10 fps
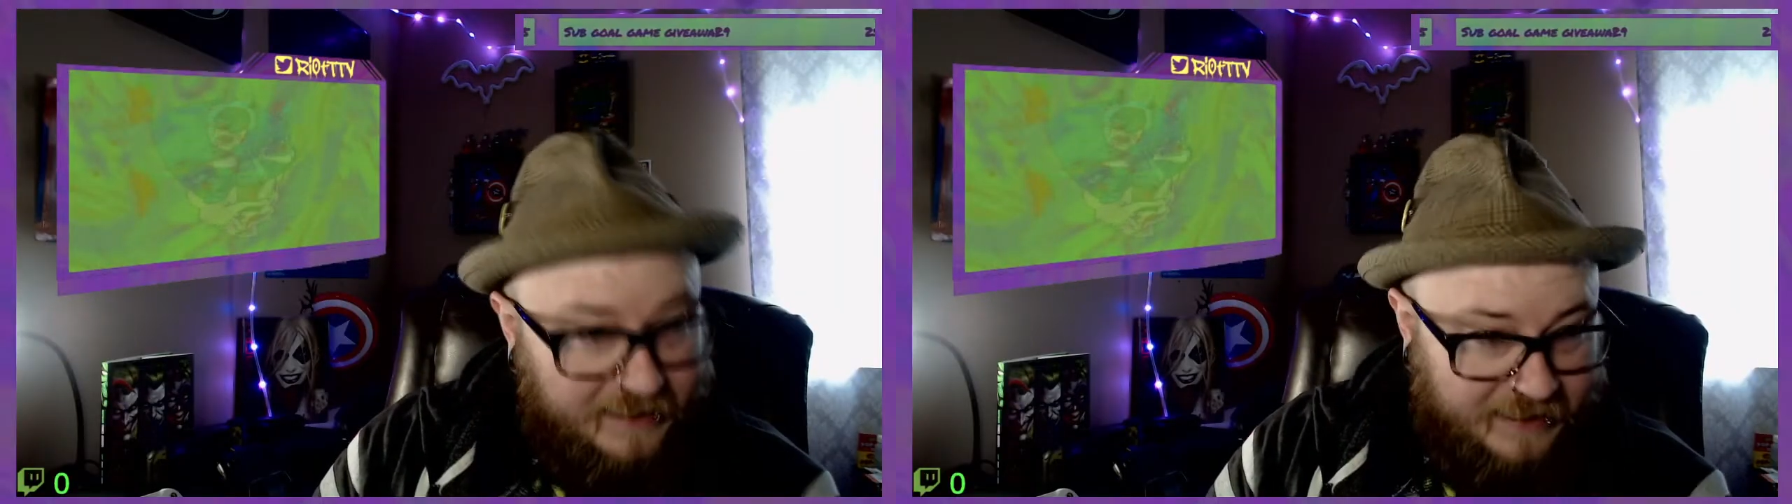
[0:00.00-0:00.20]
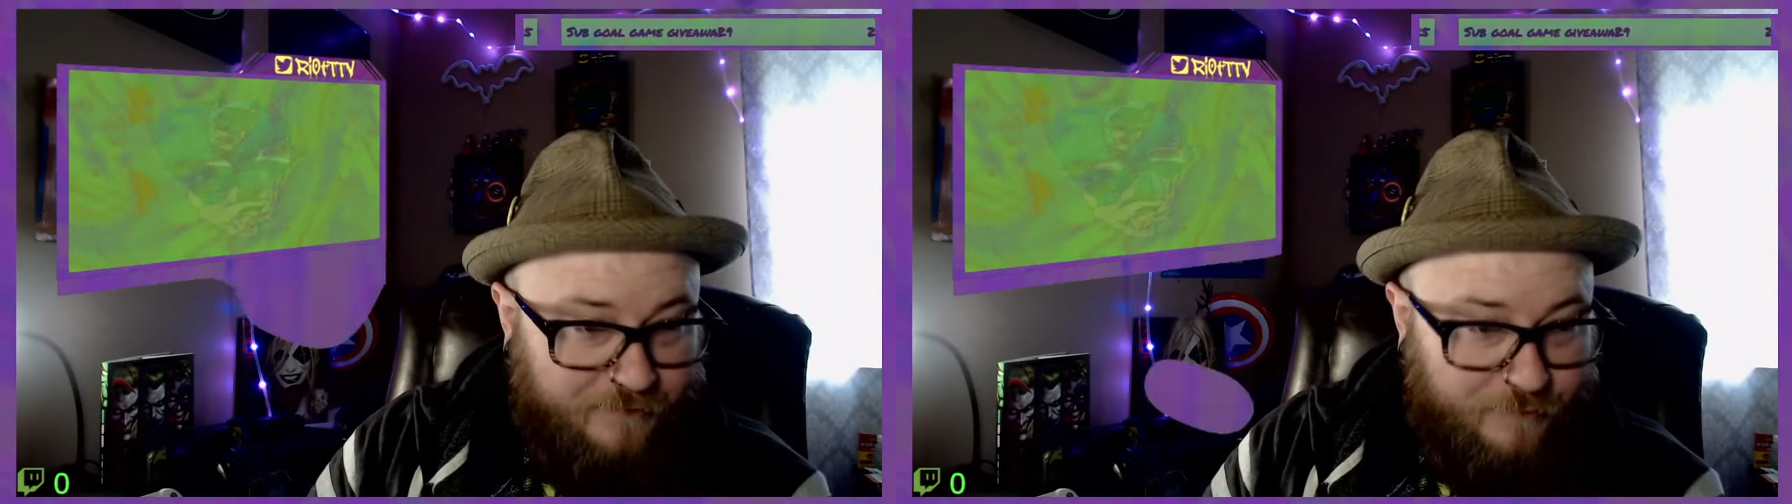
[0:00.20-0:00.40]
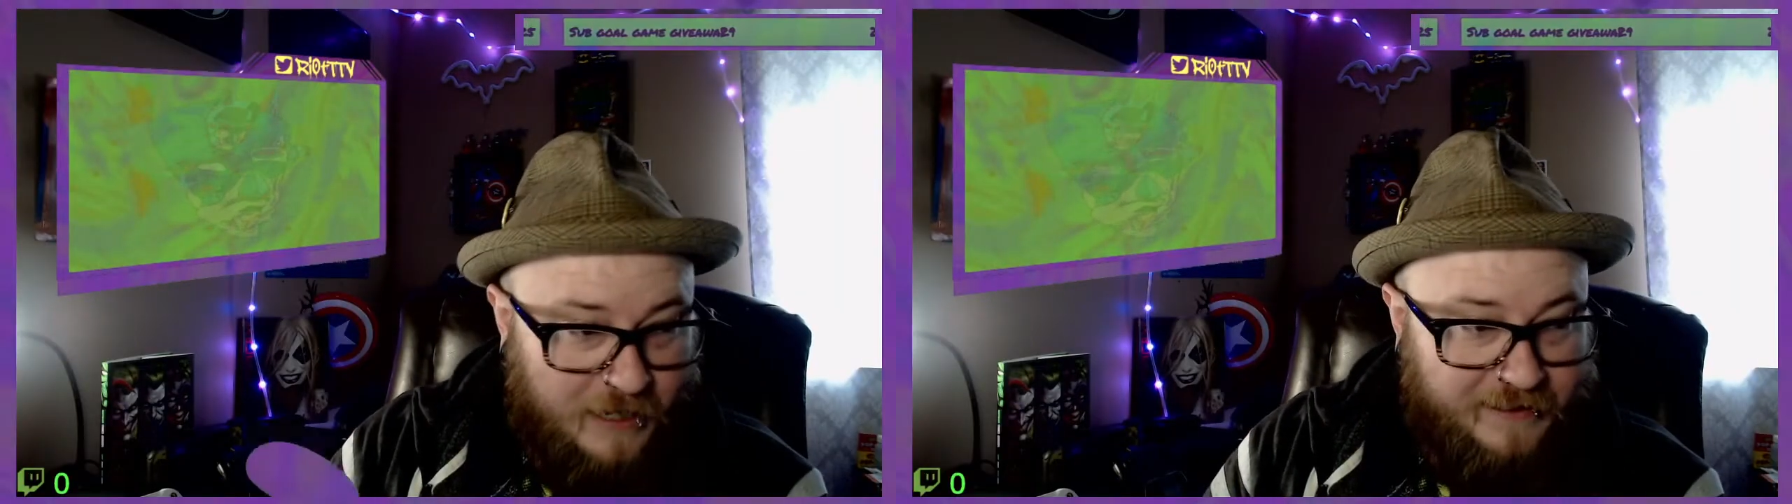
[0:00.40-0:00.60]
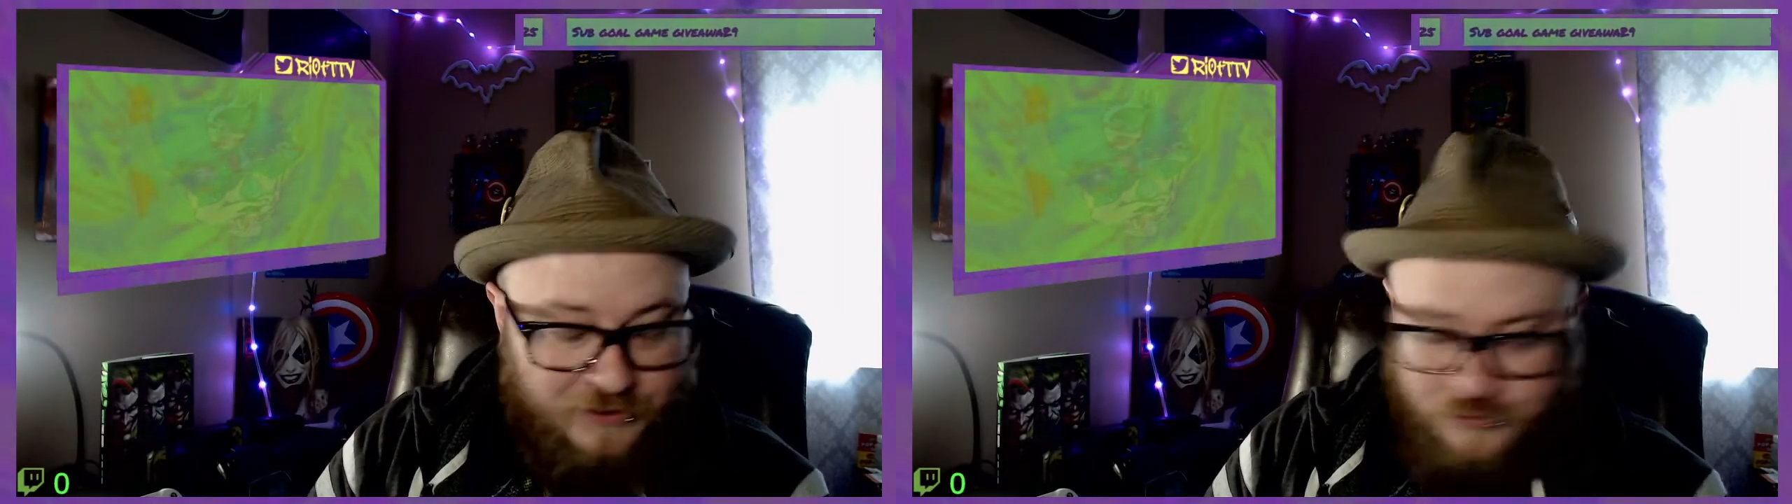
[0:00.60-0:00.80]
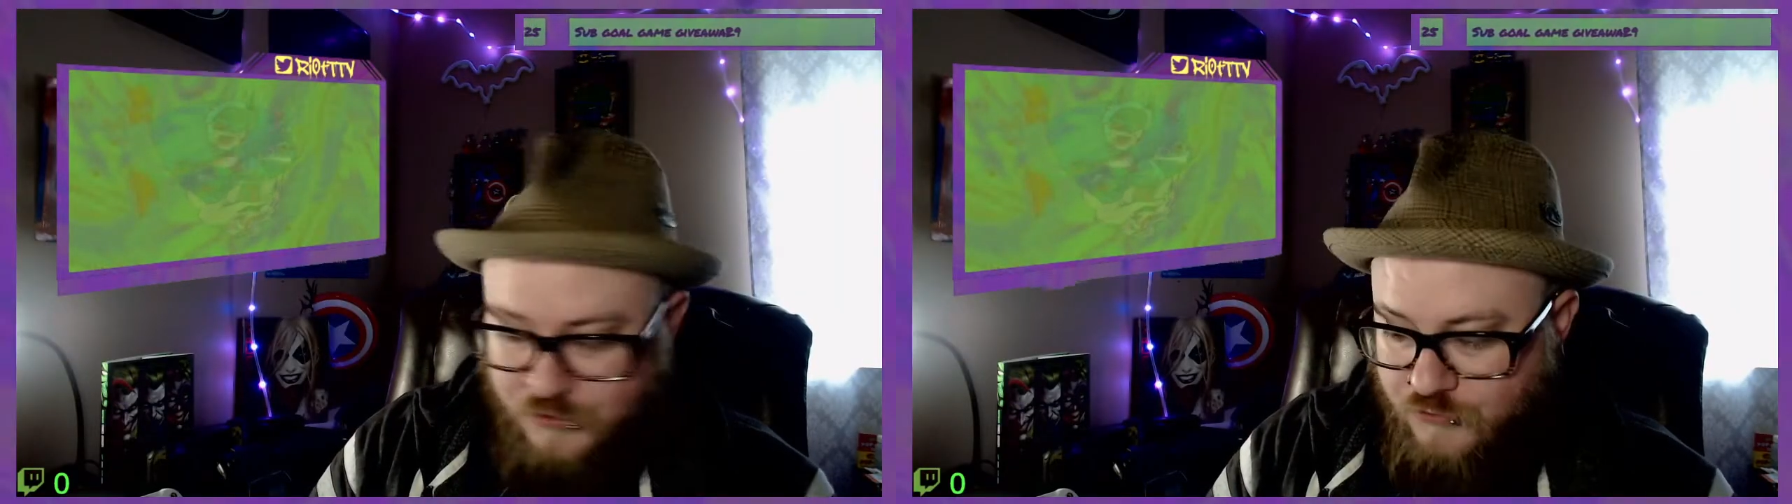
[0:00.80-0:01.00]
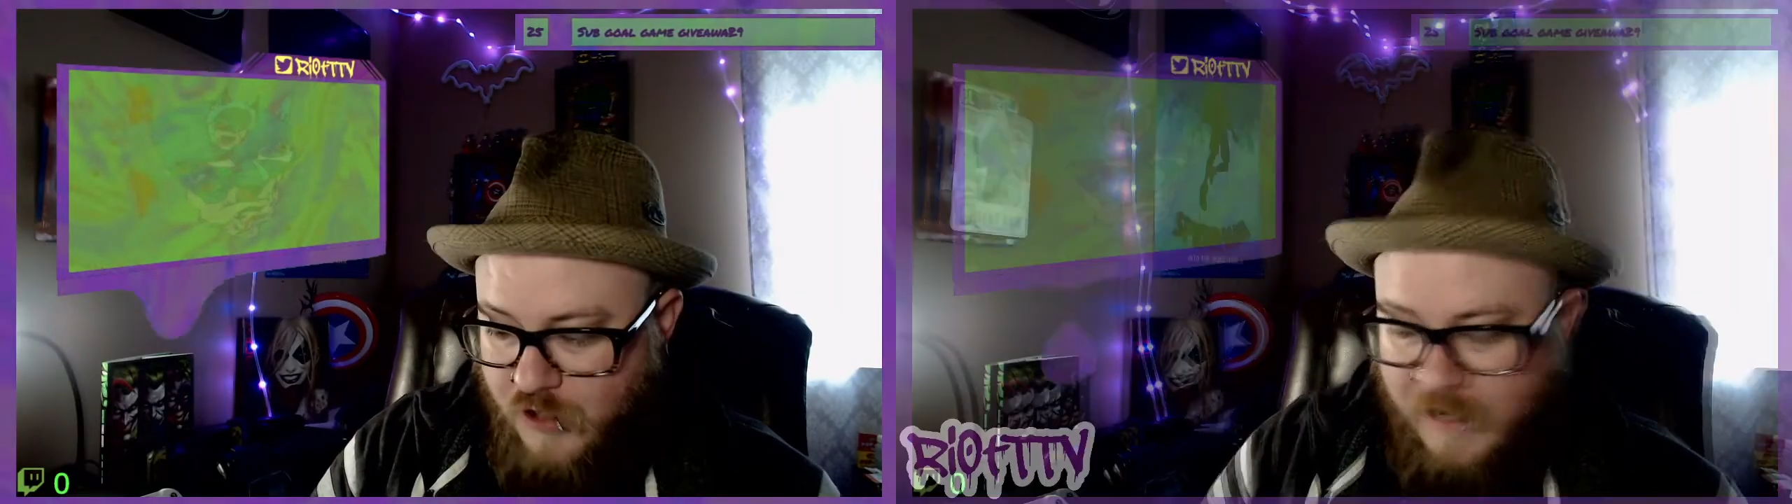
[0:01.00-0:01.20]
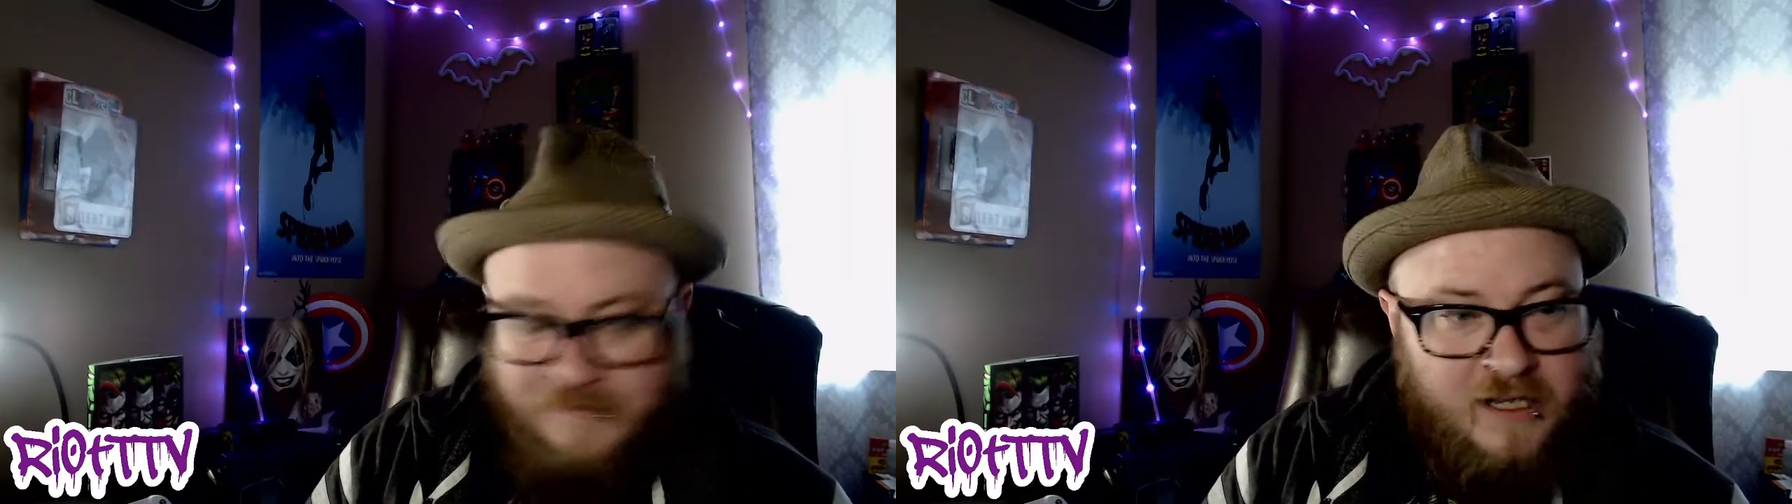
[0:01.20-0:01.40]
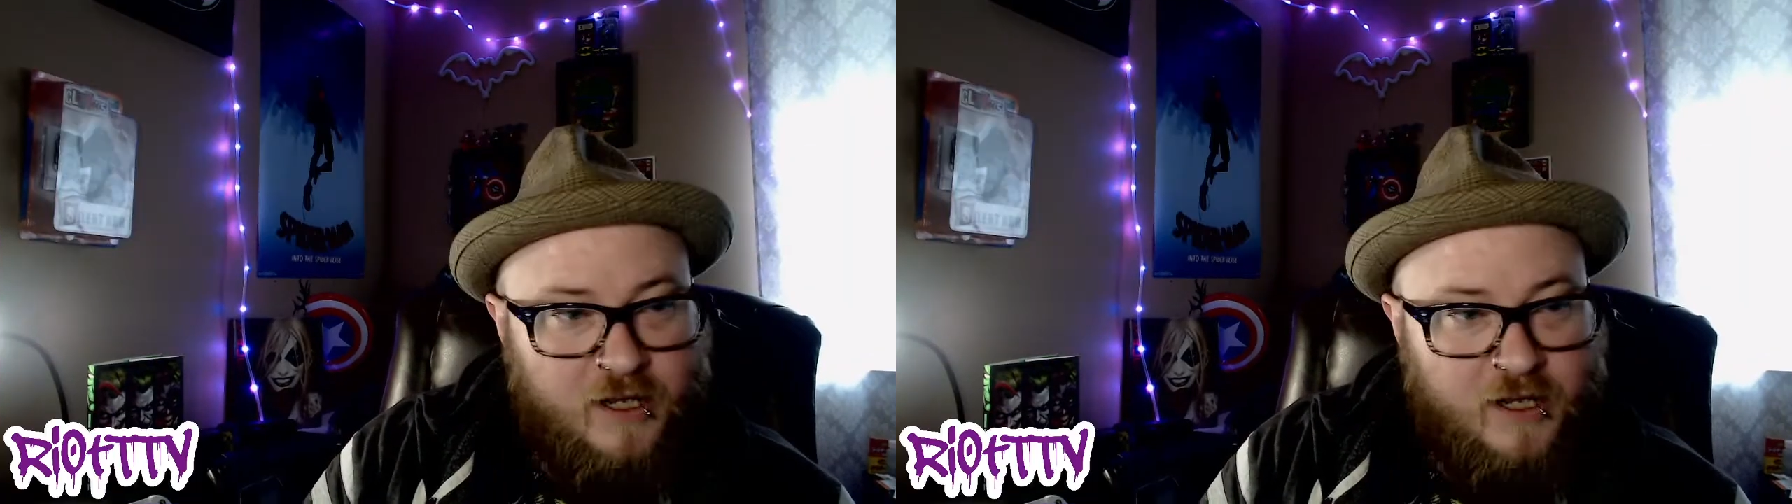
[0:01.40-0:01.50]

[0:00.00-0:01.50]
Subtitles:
it finally just dropped.